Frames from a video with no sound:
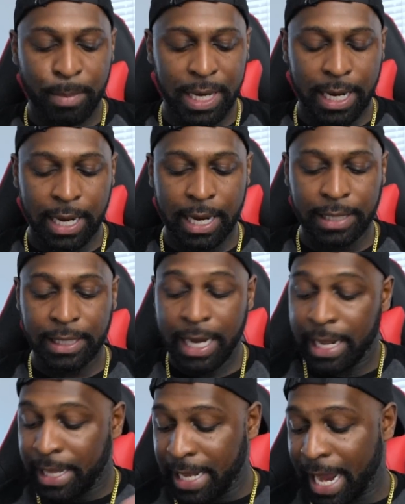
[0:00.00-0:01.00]
because
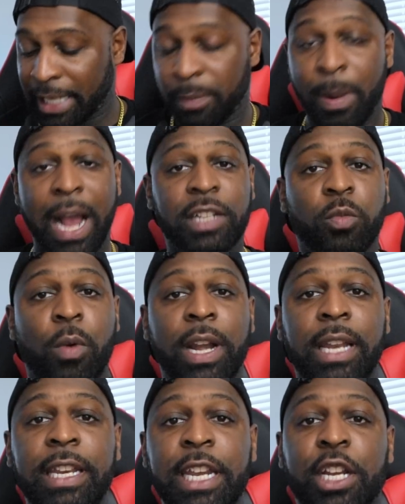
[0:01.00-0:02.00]
the Xbox One
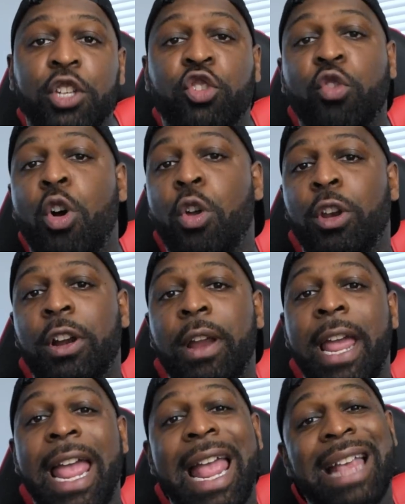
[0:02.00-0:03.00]
Elite controller
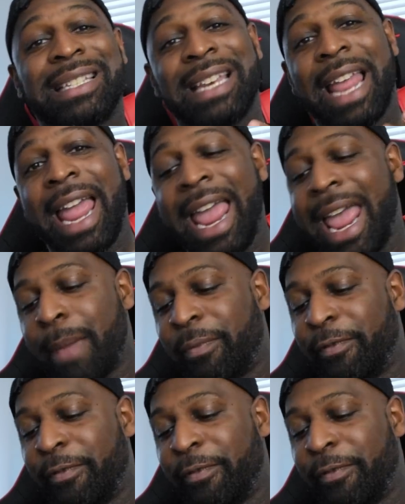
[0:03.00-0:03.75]
has an app